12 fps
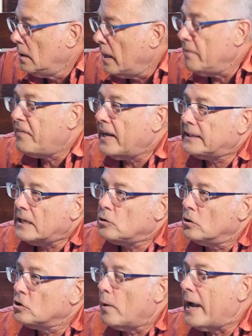In fact, that's
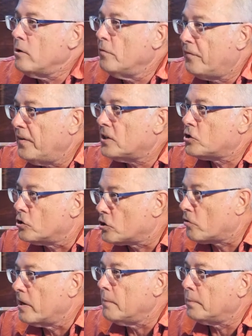also how you fix your
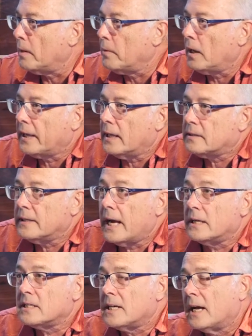screenplay, but I'll get to
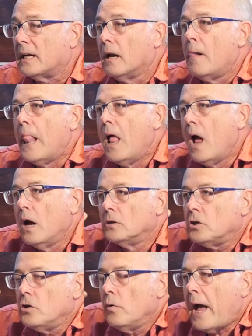that in a second.
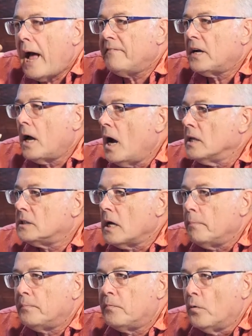So you have a
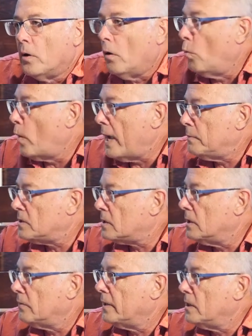concept for a web
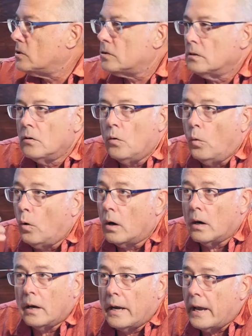series
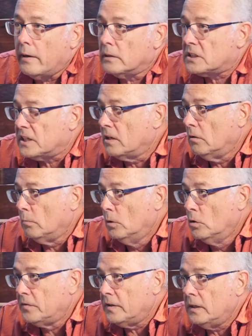or a single
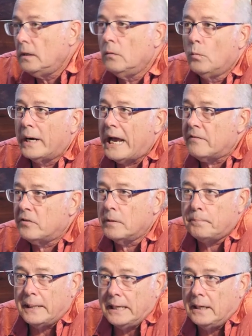movie, whatever
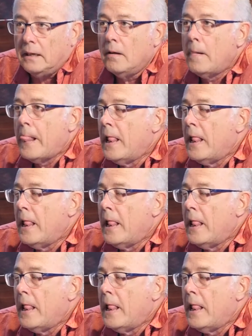it be,